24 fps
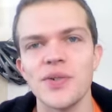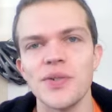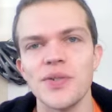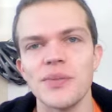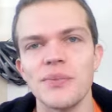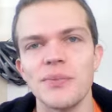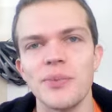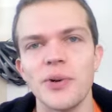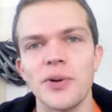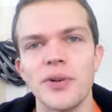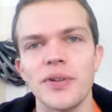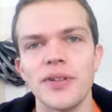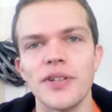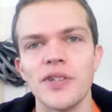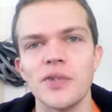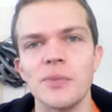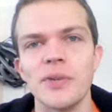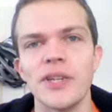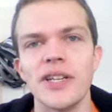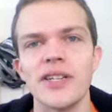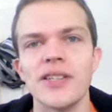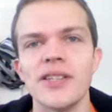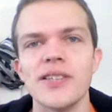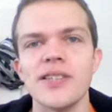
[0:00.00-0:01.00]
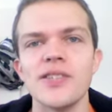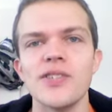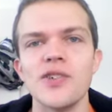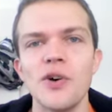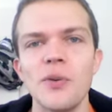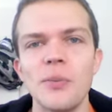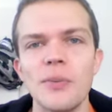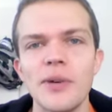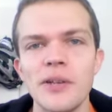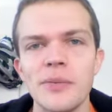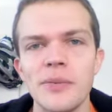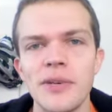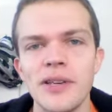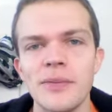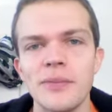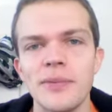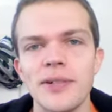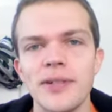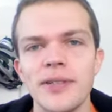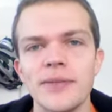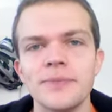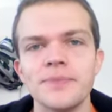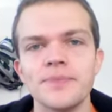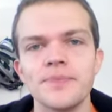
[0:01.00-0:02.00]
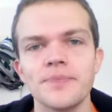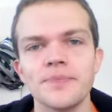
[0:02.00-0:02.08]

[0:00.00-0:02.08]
is important is because so many people,